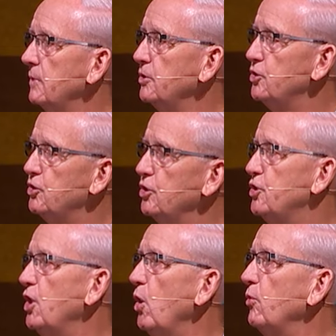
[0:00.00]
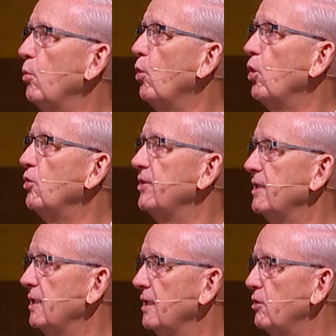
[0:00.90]
Sh- show the world
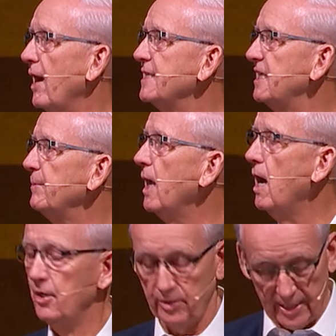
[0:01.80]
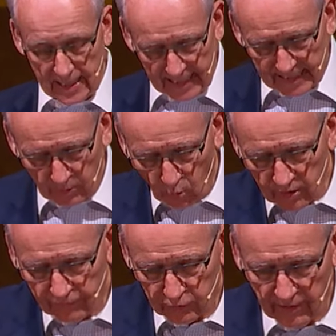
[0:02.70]
that, that Christ can be honored in a
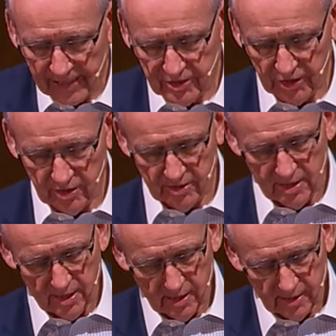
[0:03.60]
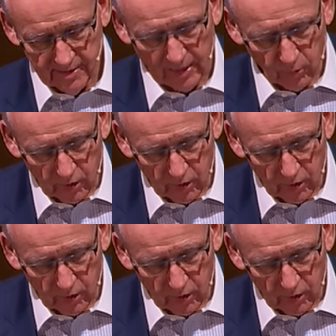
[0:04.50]
wonderful transition that we're